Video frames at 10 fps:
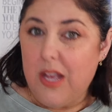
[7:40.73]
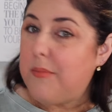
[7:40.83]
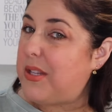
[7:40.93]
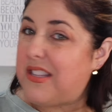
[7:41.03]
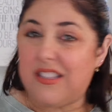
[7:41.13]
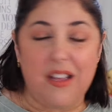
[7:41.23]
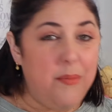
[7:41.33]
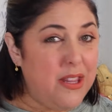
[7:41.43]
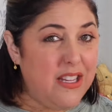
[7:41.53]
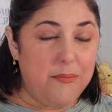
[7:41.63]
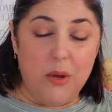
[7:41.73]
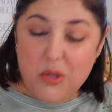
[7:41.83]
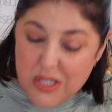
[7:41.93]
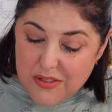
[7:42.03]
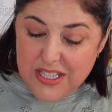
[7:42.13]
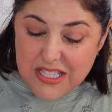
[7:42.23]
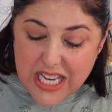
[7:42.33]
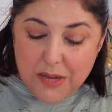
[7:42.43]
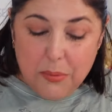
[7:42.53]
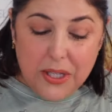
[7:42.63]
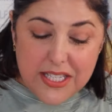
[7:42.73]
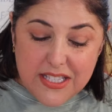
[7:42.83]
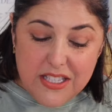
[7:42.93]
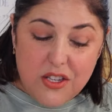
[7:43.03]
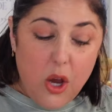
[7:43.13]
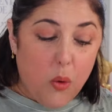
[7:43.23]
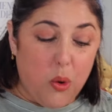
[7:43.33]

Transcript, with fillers: But some of the, most of these 10 places